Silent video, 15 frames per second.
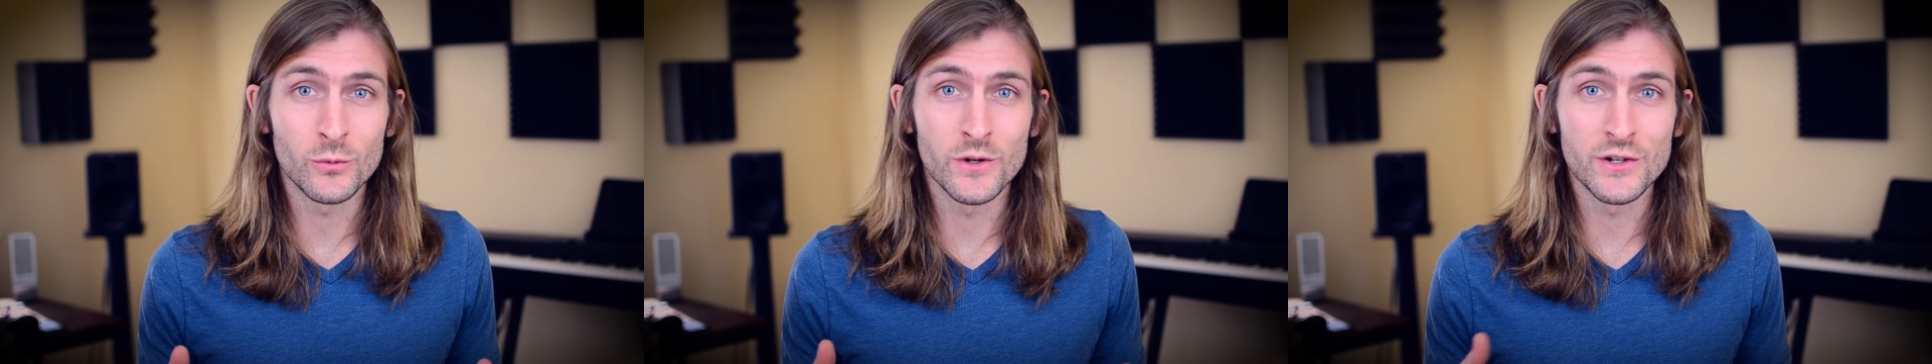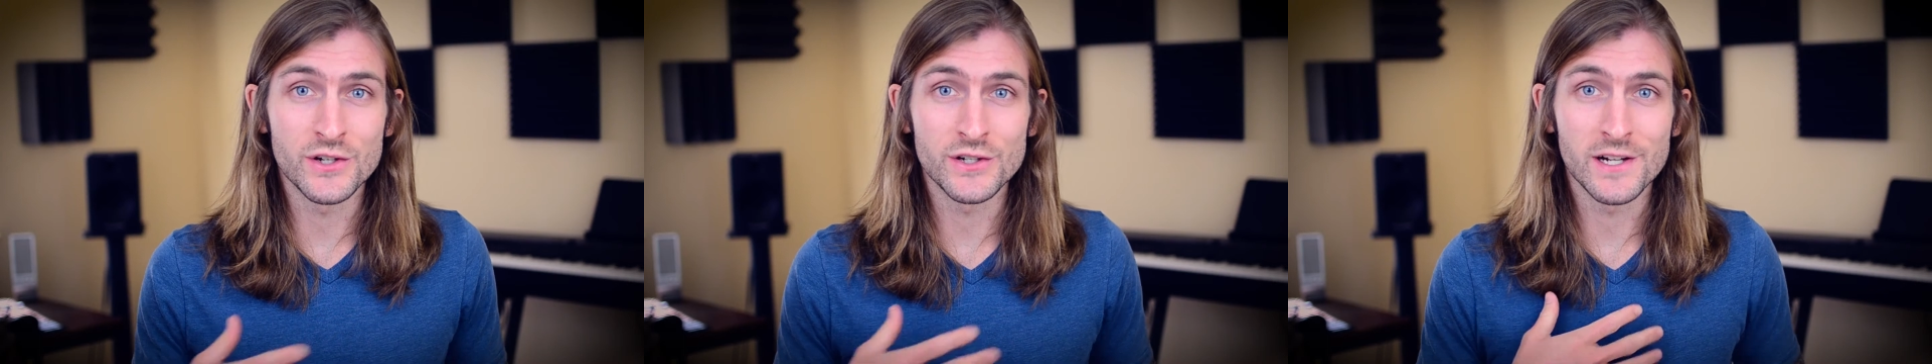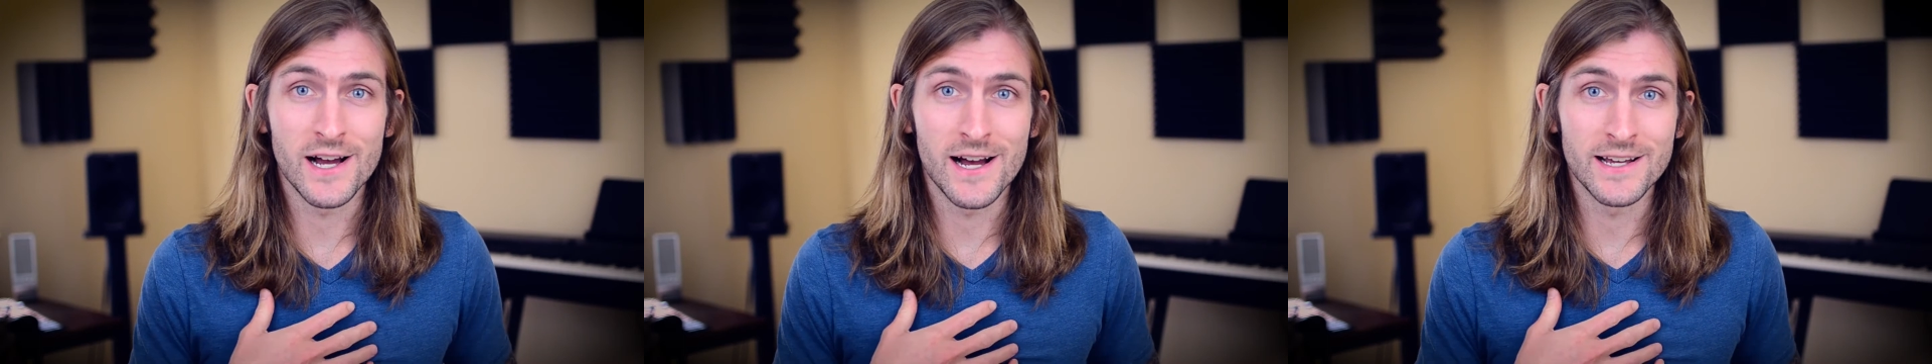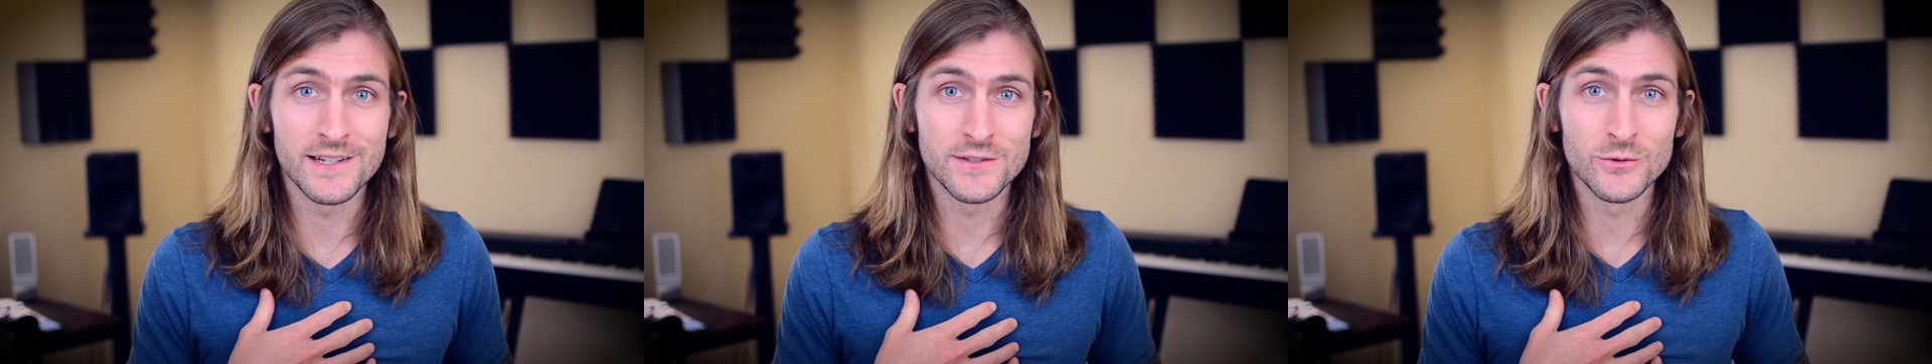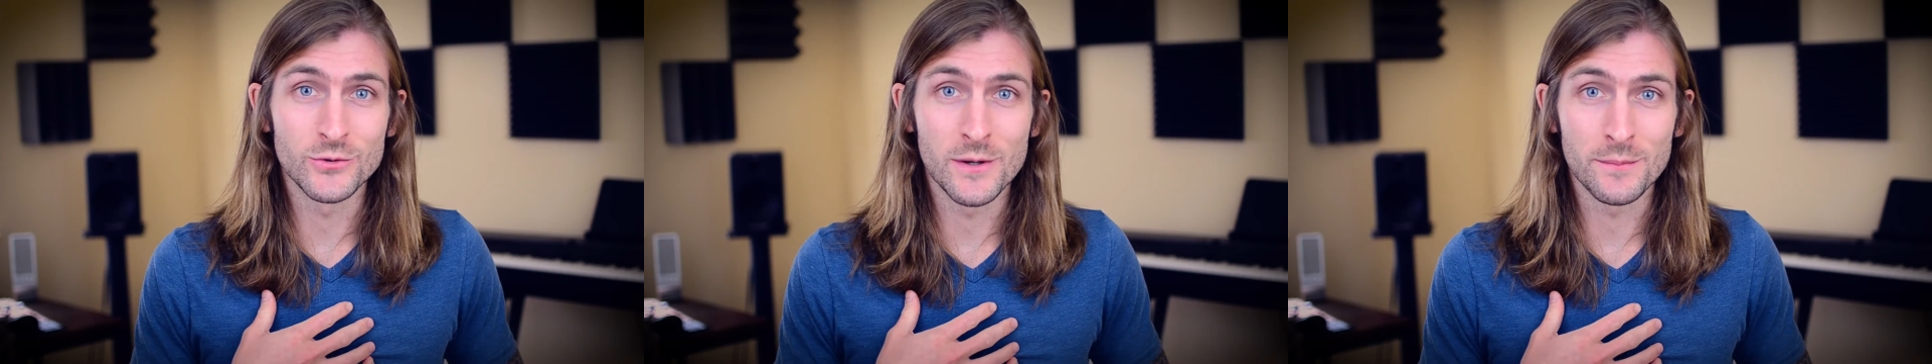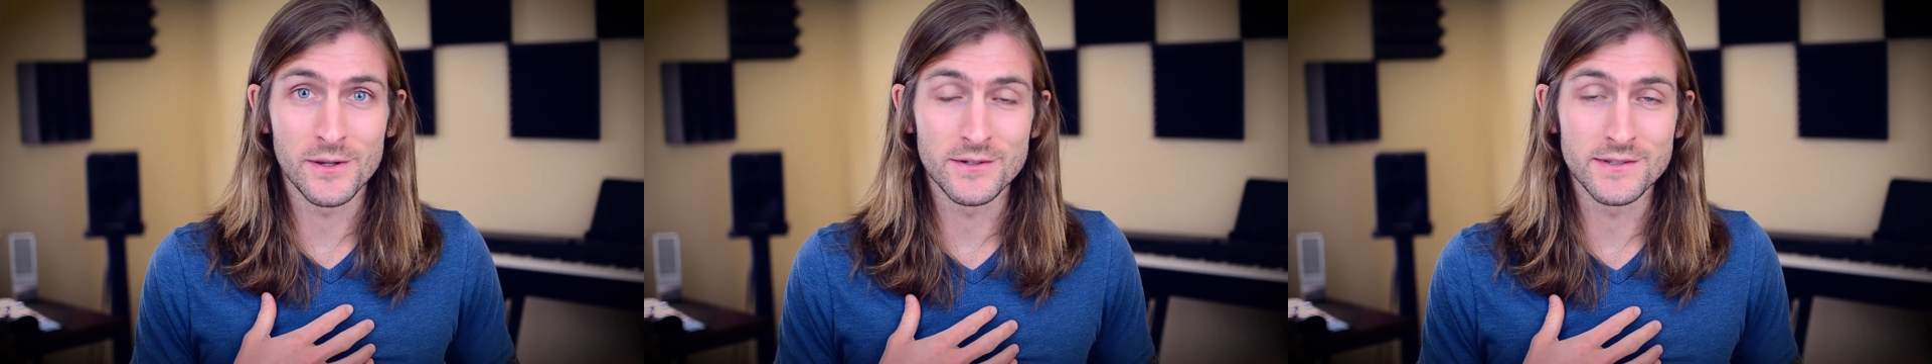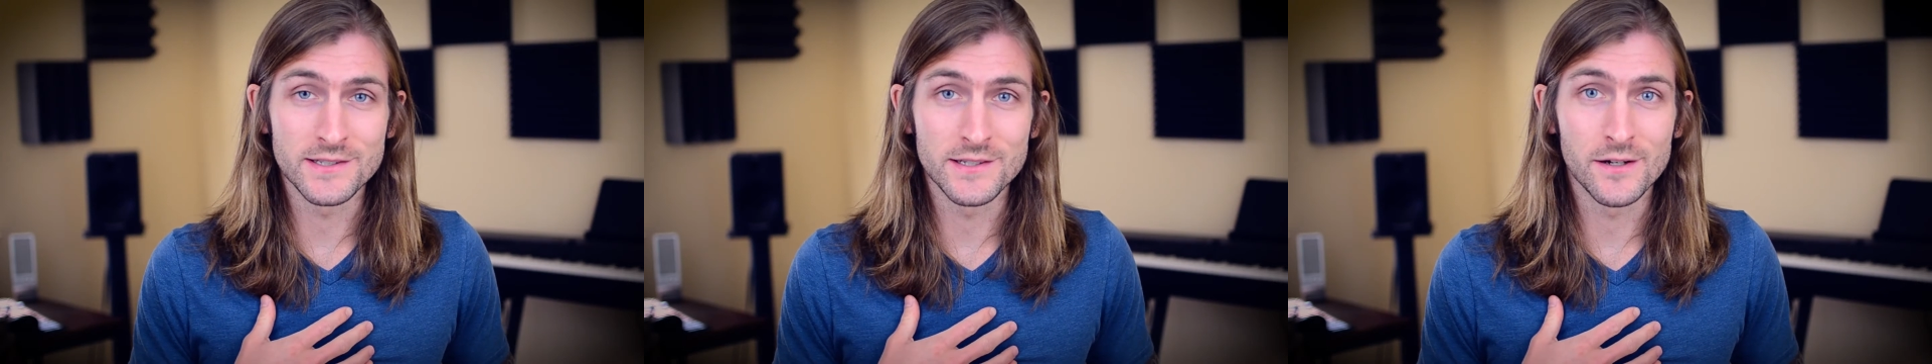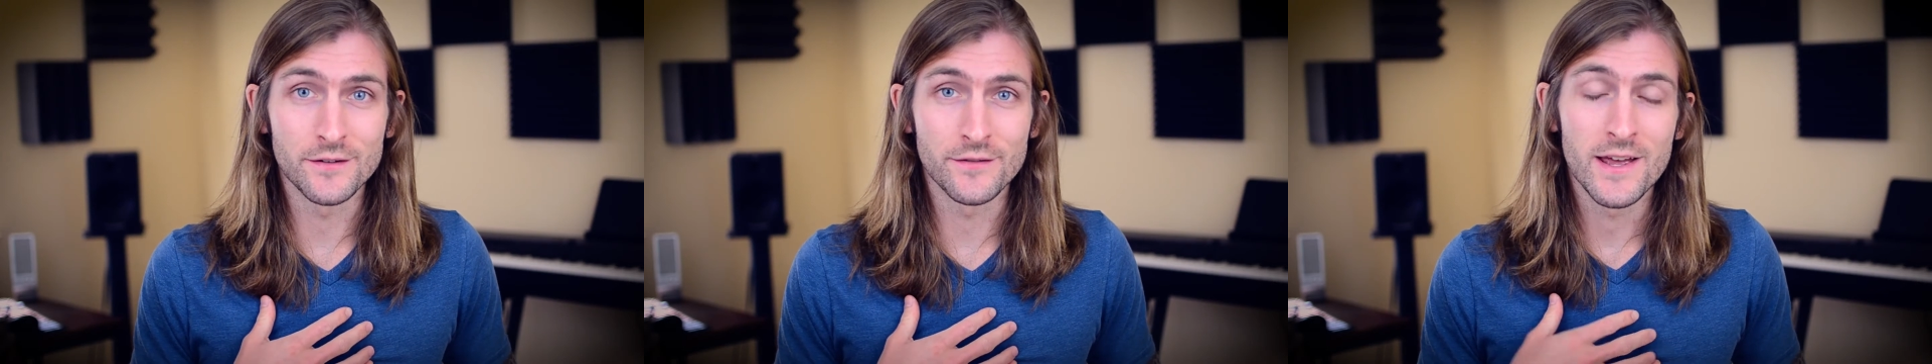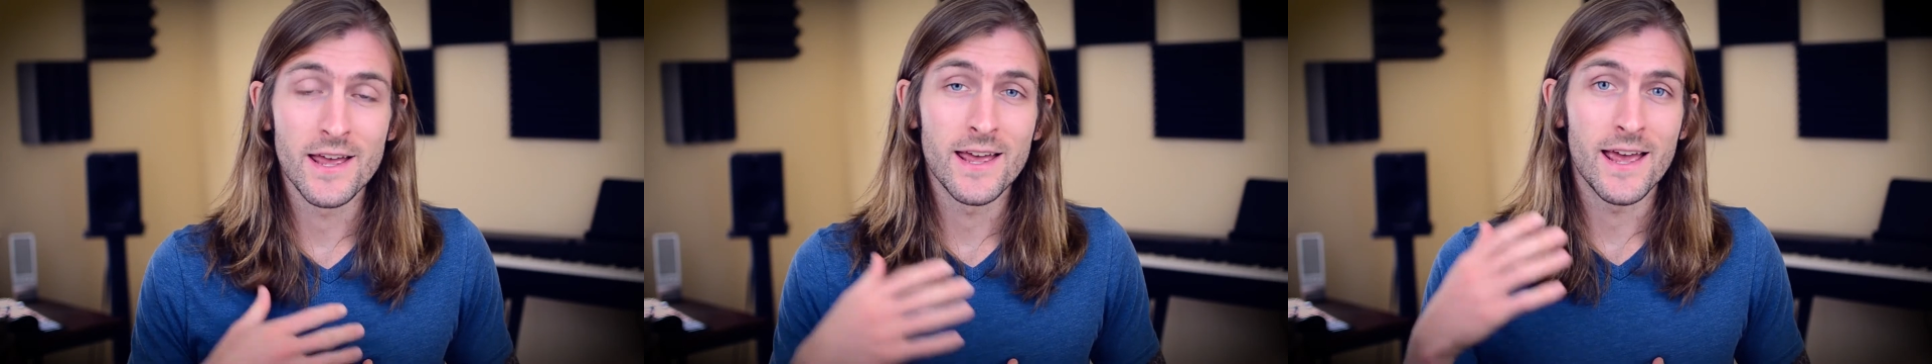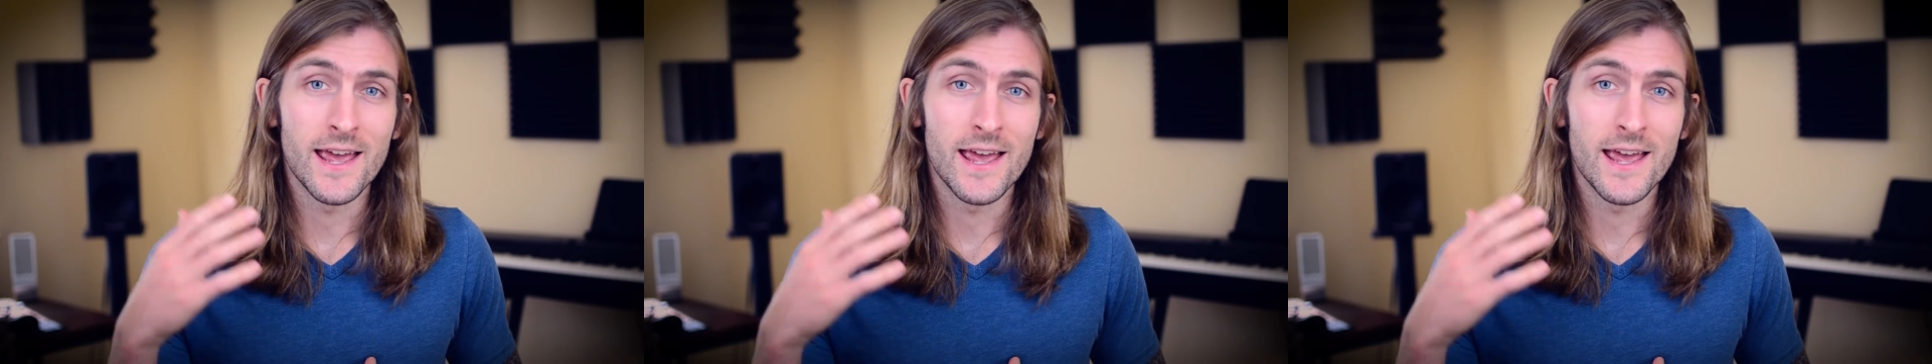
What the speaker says: which I too am guilty of,